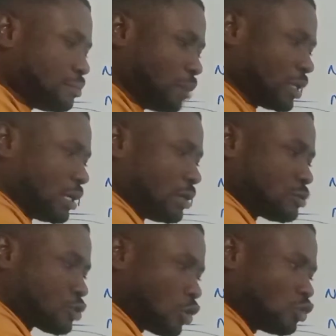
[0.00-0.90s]
But
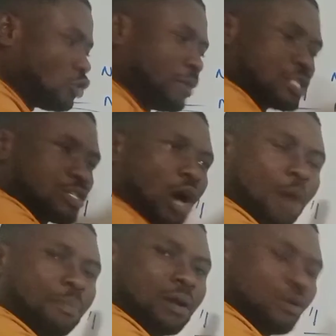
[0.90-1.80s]
sodium is
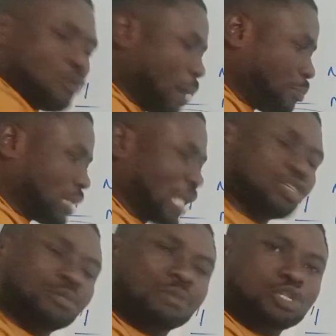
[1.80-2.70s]
up while
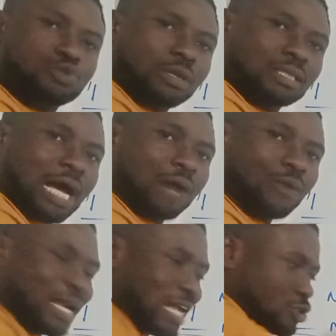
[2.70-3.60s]
potassium is what?
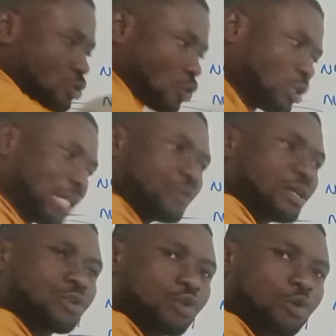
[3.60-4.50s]
Down. And as you go down
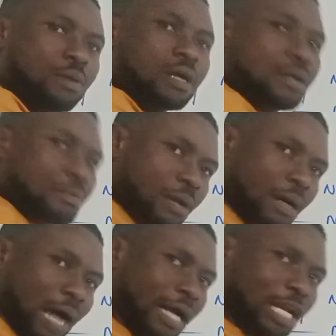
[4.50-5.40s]
the group,
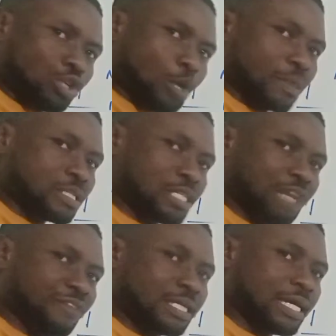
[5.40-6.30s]

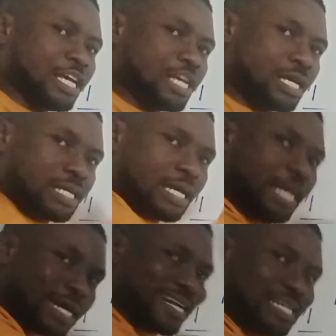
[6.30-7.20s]
electropositivity
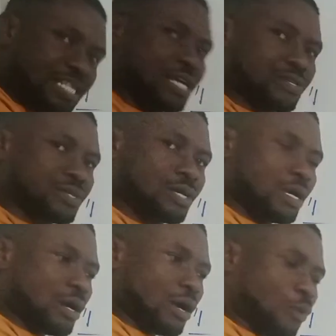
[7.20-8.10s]
increases,
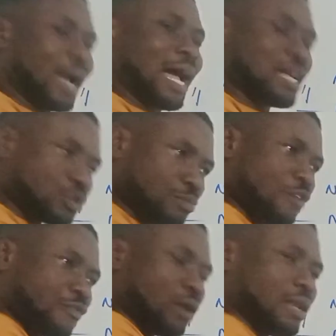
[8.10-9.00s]
while as you
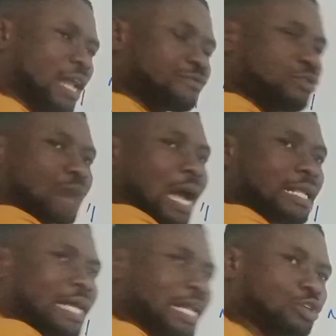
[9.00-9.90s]
move from left to
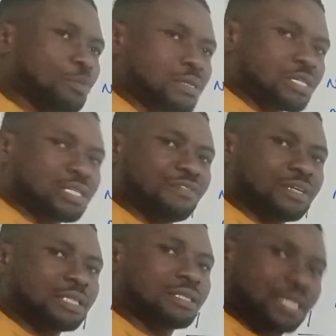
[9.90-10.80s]
right,
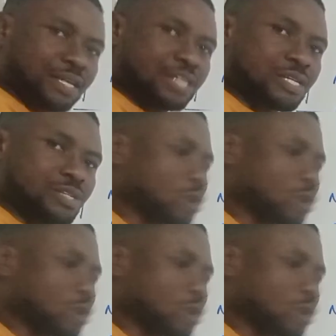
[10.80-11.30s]
electropositivity decreases.